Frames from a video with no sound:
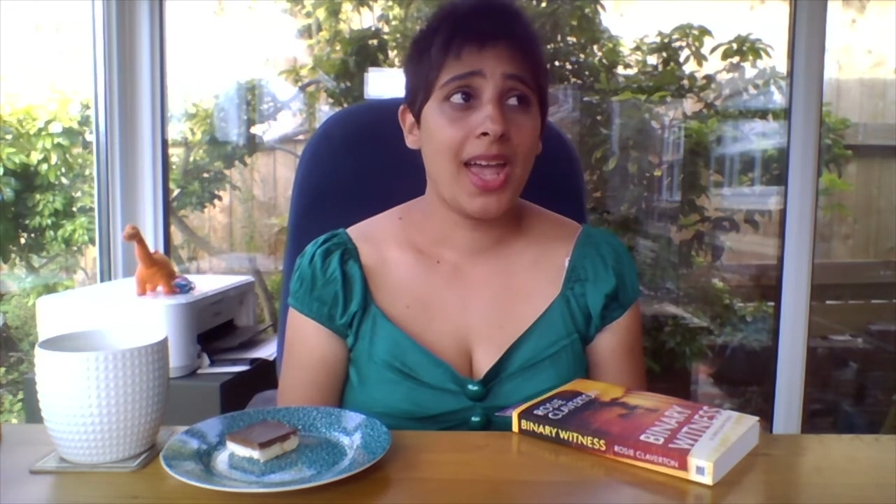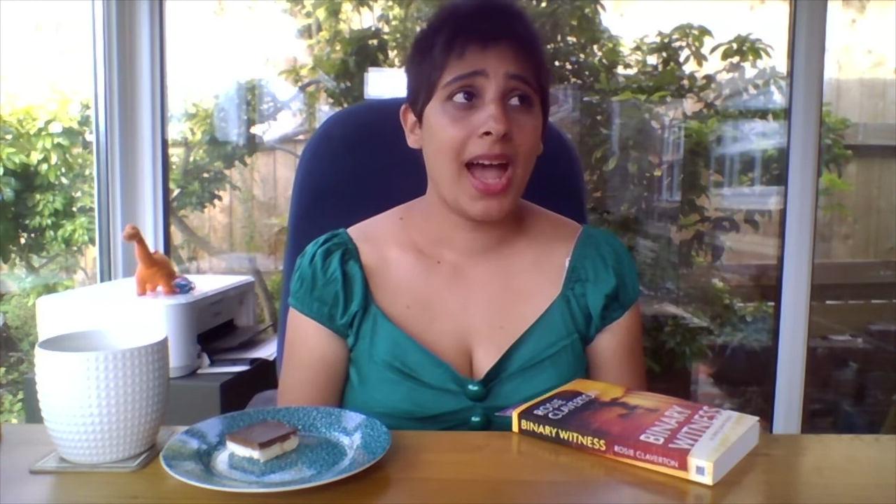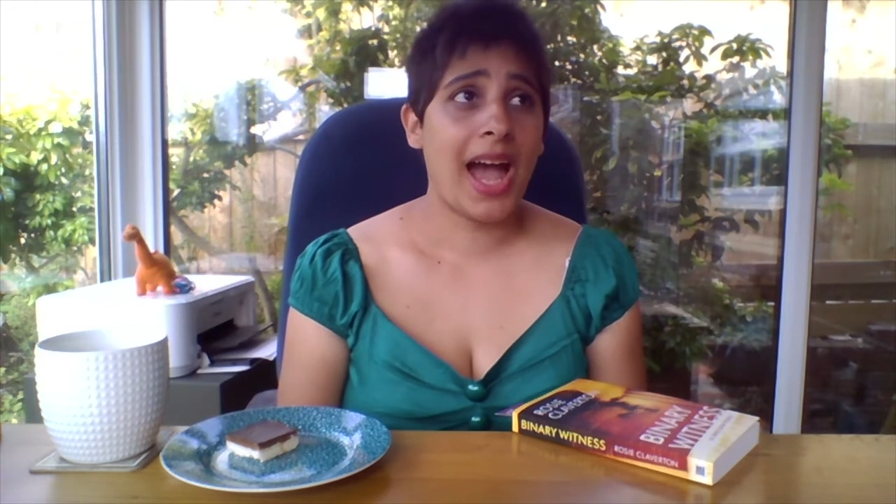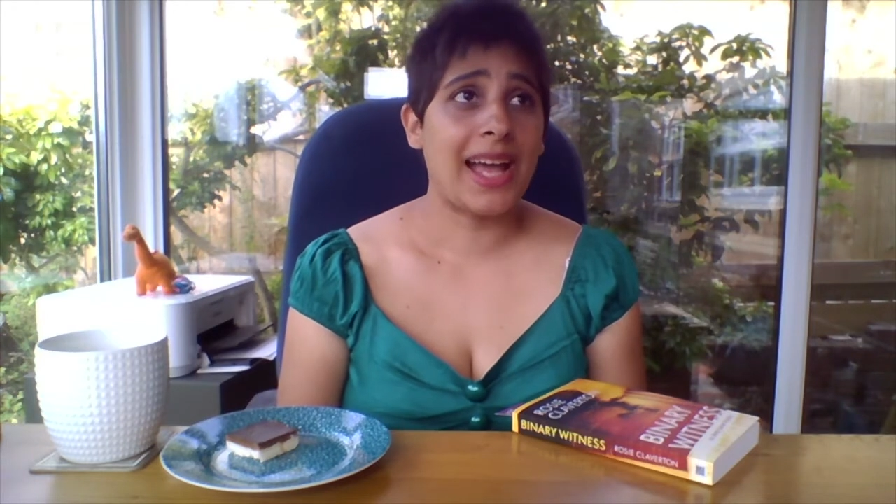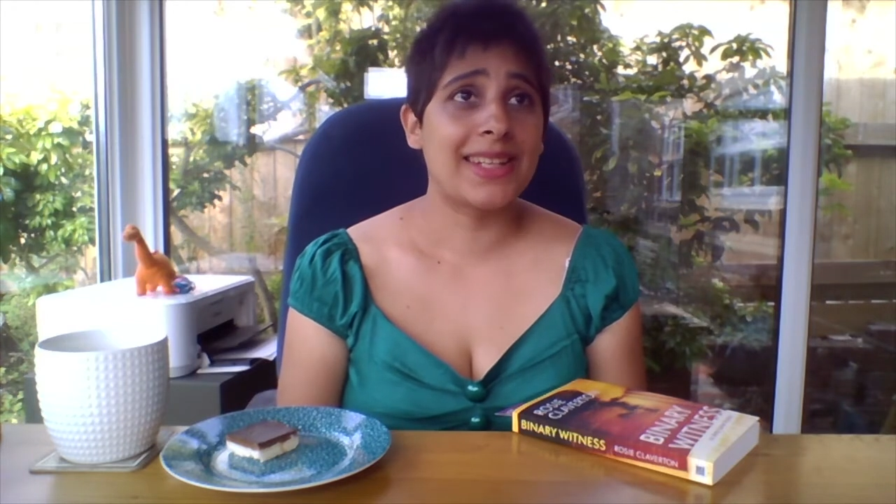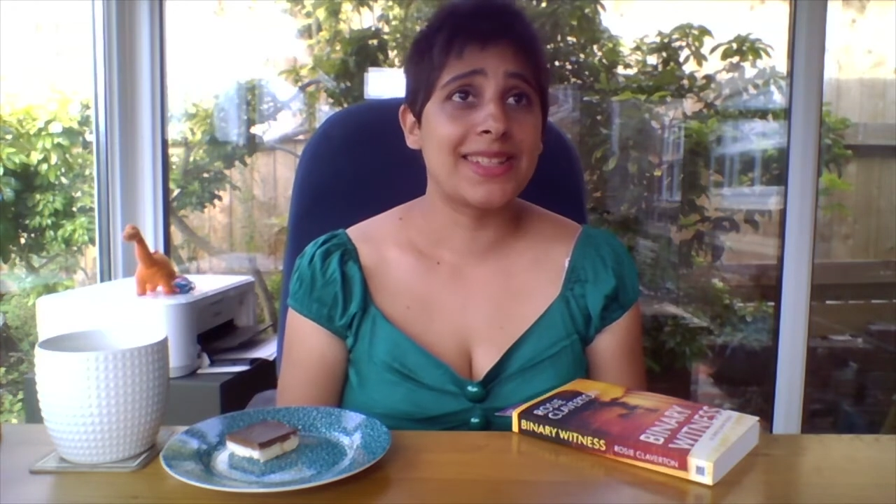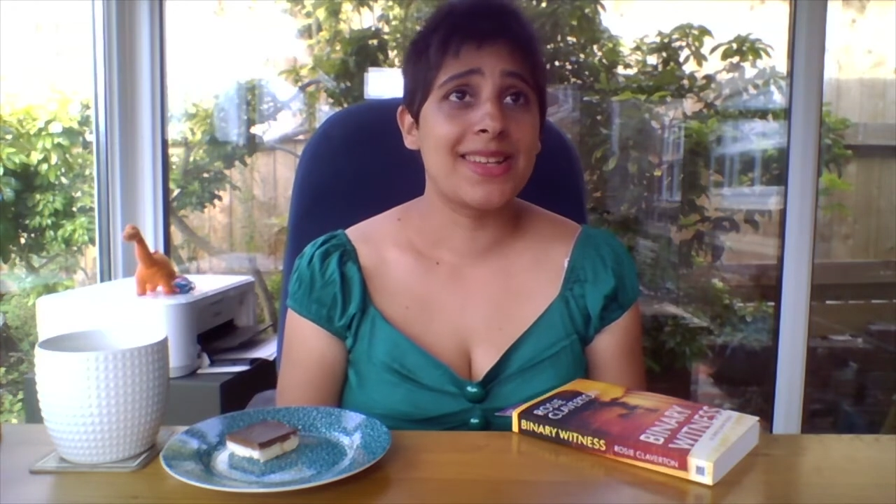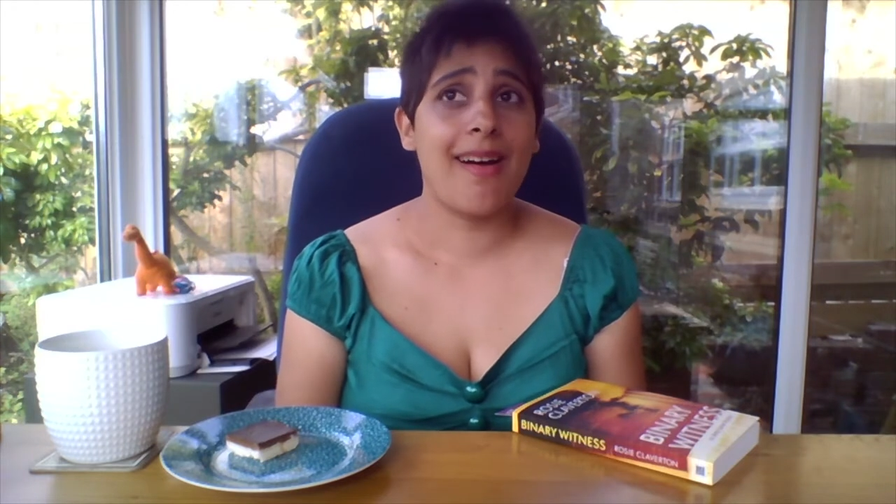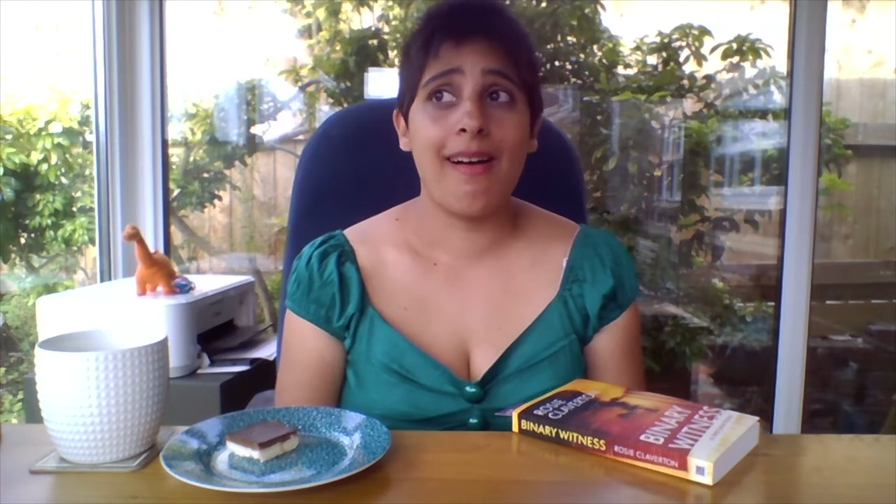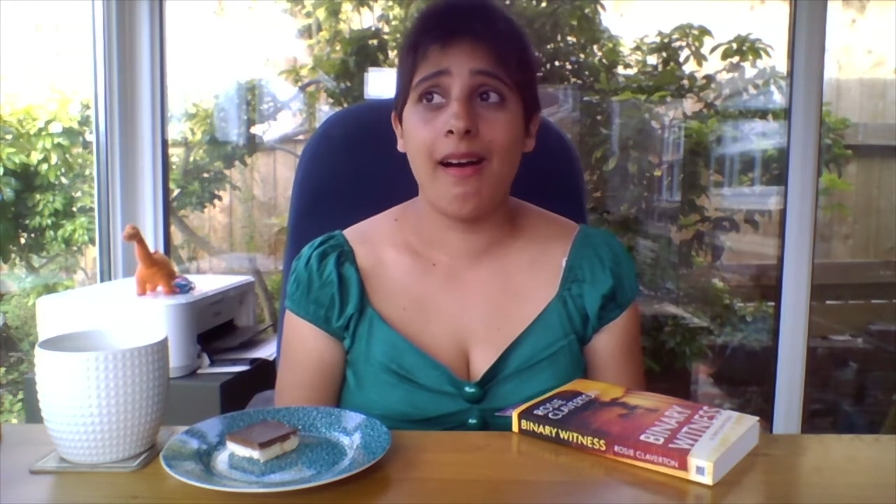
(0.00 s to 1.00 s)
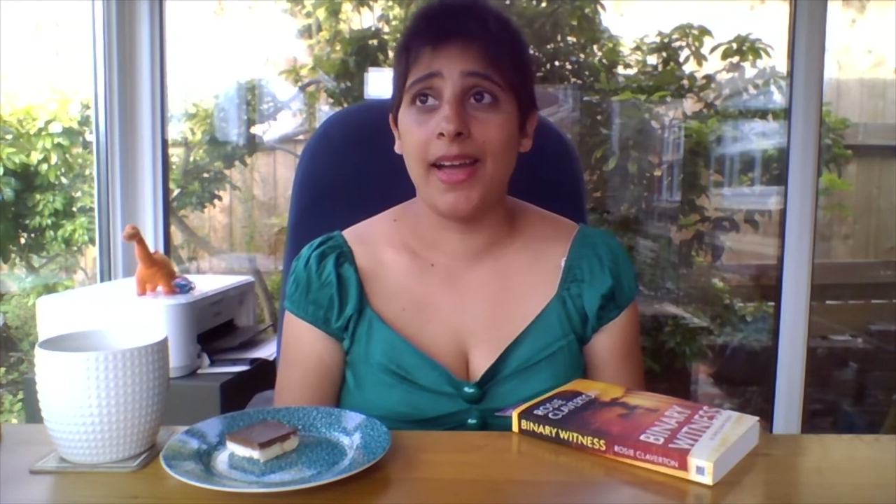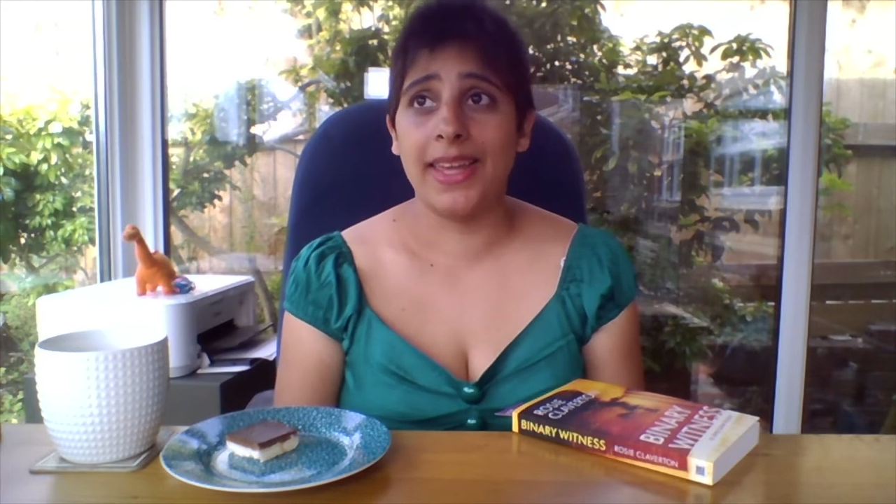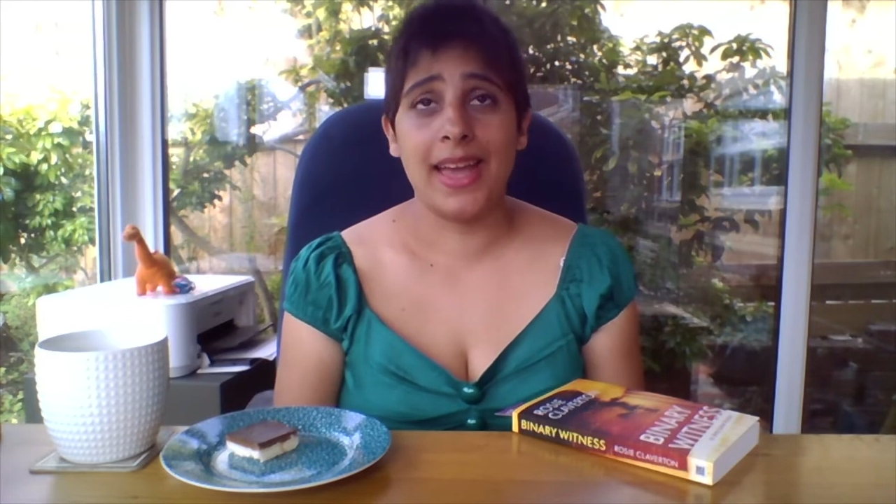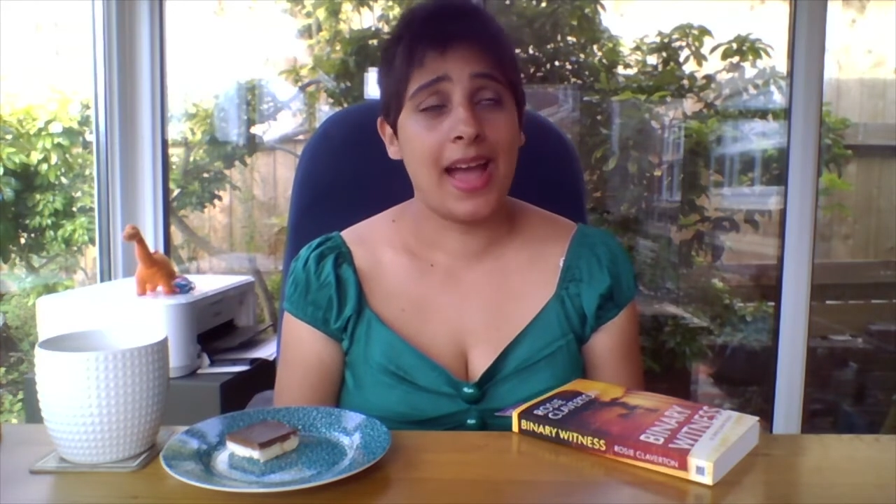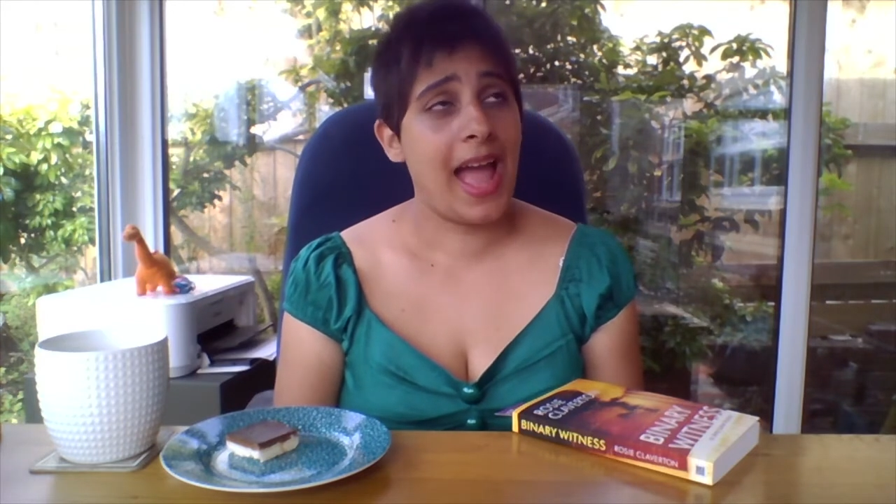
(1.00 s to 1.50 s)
and I